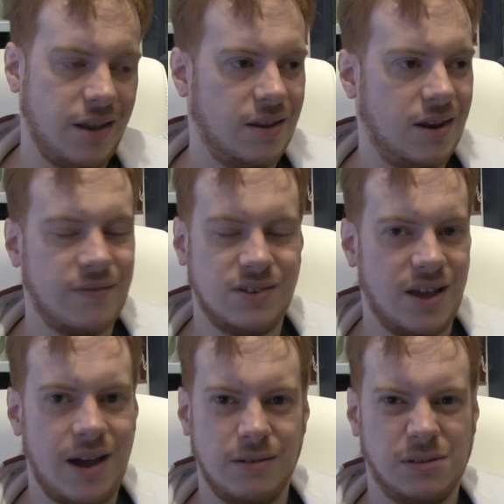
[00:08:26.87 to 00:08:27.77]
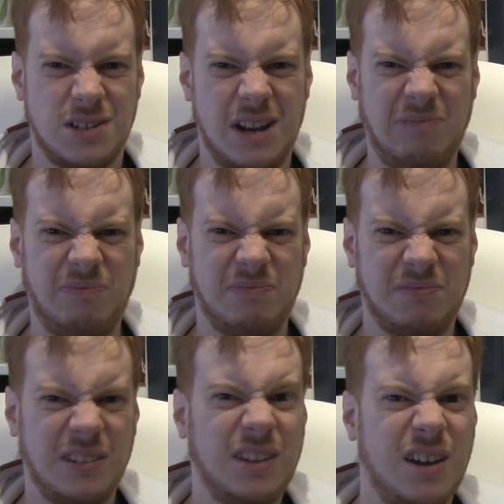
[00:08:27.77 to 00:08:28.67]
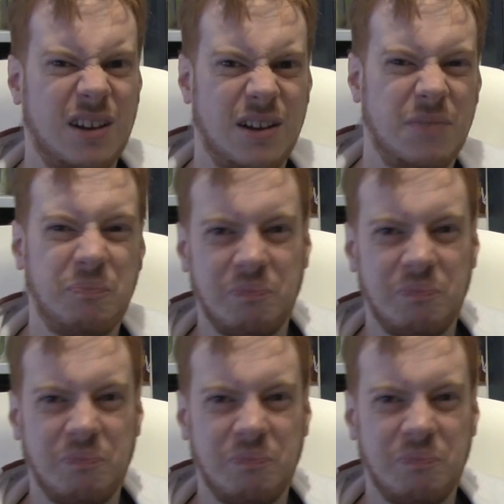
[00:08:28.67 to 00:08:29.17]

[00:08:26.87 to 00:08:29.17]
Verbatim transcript: And then after that, I was just like, yeah,